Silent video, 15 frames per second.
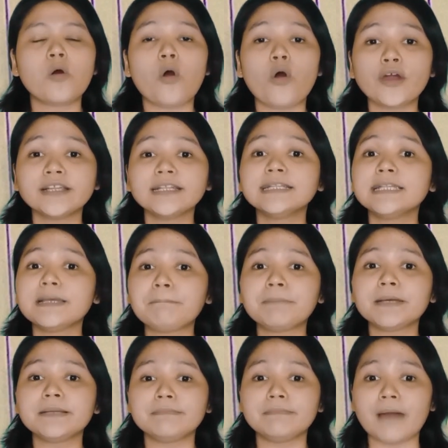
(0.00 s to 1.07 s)
oily
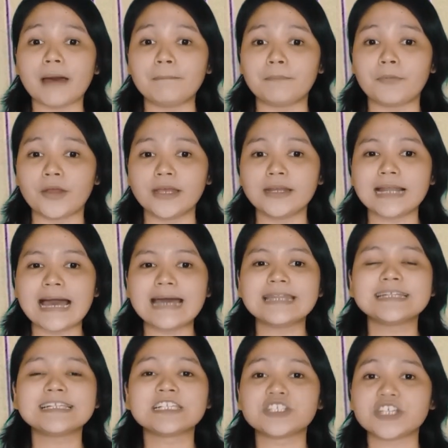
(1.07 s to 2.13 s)
lipid membrane, and
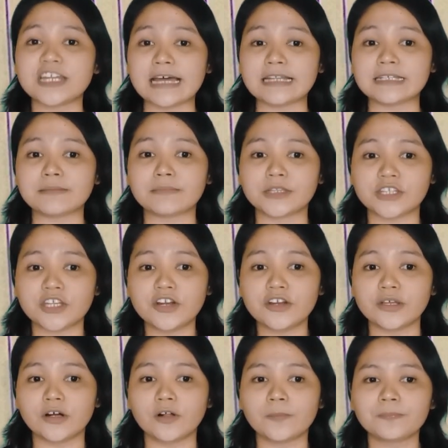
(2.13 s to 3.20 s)
its genetic
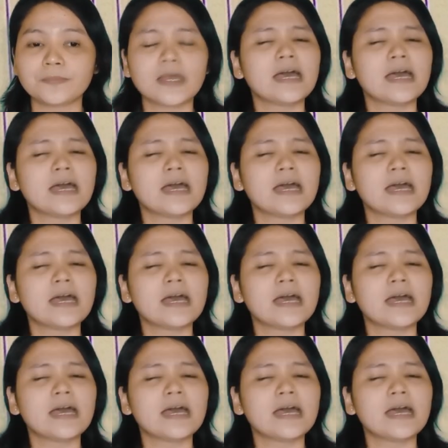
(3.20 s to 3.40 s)
material.